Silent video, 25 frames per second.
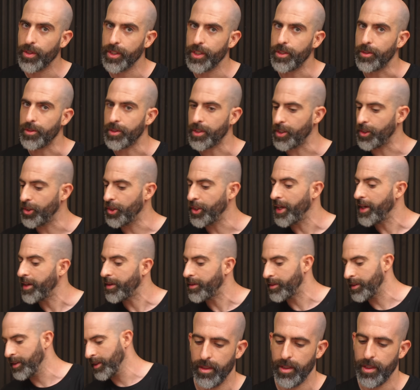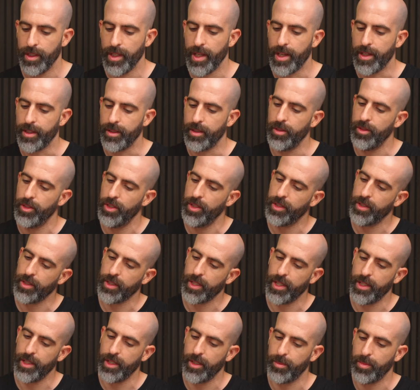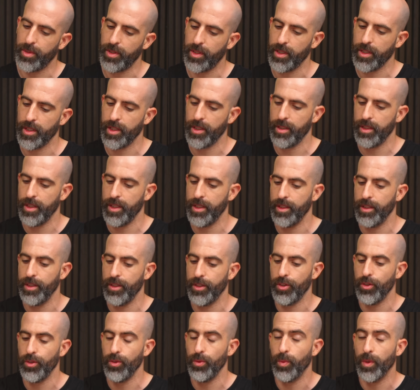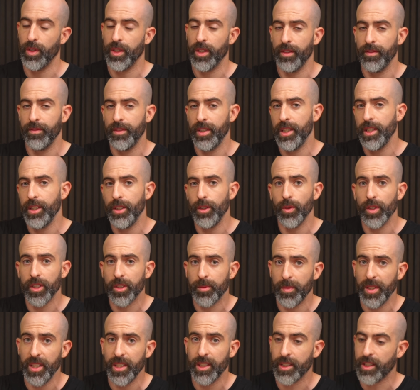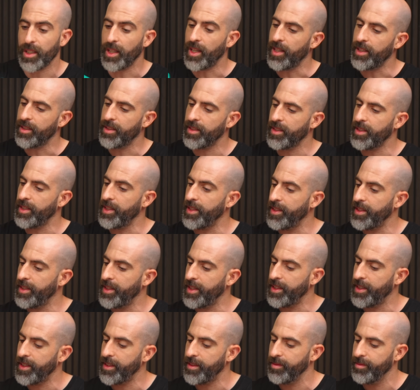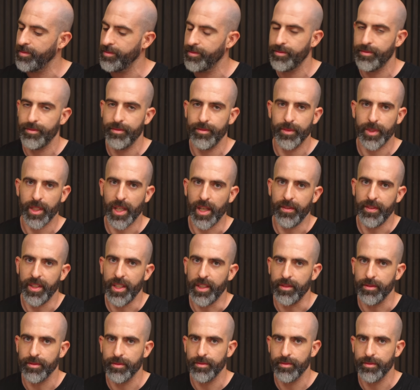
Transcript: usage down. And yeah, you just kind of plug it into one of the USB slots, and uh, that's kind of it.